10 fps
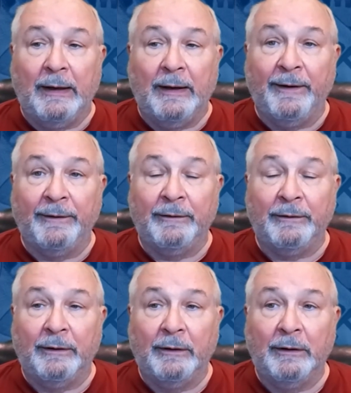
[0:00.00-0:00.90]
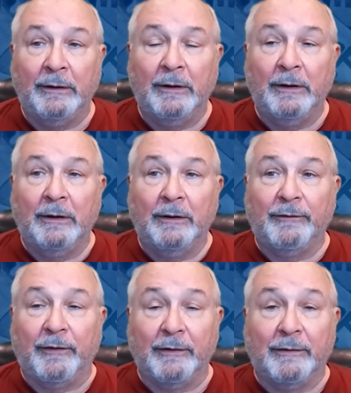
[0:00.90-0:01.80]
And
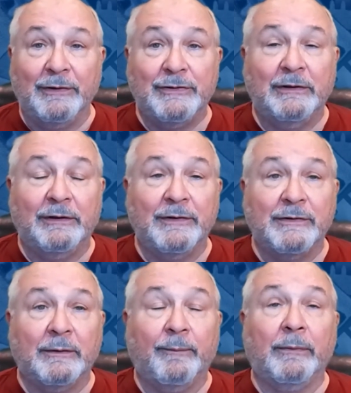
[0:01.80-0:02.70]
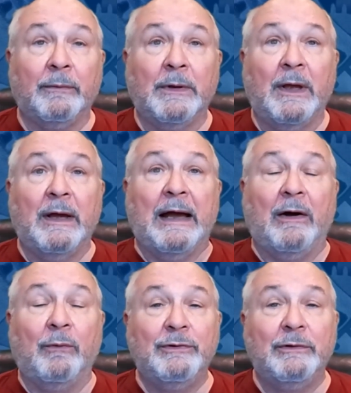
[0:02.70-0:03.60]
so the question is,
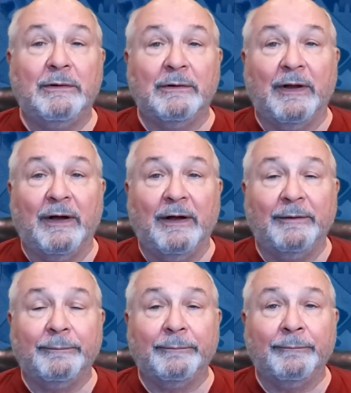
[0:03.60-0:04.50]
how would you do that?